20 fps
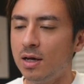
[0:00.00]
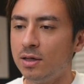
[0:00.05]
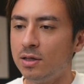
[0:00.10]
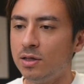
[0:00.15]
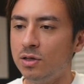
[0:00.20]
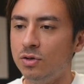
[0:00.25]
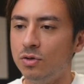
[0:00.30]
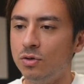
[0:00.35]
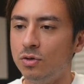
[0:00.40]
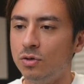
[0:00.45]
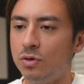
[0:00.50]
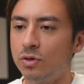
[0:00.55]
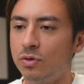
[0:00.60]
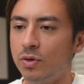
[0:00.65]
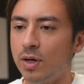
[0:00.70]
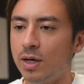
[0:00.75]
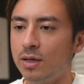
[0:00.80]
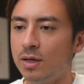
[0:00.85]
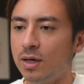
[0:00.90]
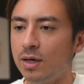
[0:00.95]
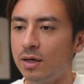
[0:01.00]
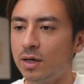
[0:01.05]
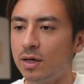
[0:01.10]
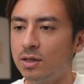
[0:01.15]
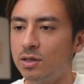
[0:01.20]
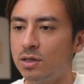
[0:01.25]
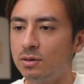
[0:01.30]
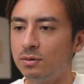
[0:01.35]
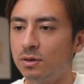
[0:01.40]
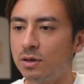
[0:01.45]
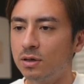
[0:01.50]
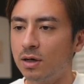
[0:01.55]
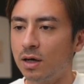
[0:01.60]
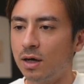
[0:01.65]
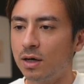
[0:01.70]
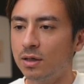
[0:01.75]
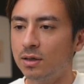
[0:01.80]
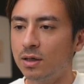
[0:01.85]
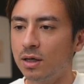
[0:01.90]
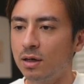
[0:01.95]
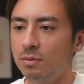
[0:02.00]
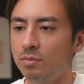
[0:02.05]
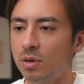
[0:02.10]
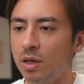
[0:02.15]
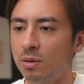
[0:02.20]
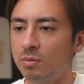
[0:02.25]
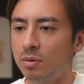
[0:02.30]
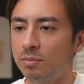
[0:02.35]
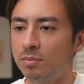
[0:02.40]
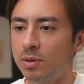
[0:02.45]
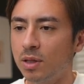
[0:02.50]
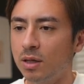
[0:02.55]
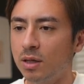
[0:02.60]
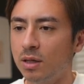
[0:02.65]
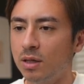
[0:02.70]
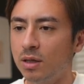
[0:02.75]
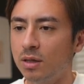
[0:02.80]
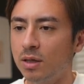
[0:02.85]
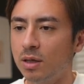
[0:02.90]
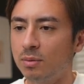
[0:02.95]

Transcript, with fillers: You create engaging content, blah, blah, blah,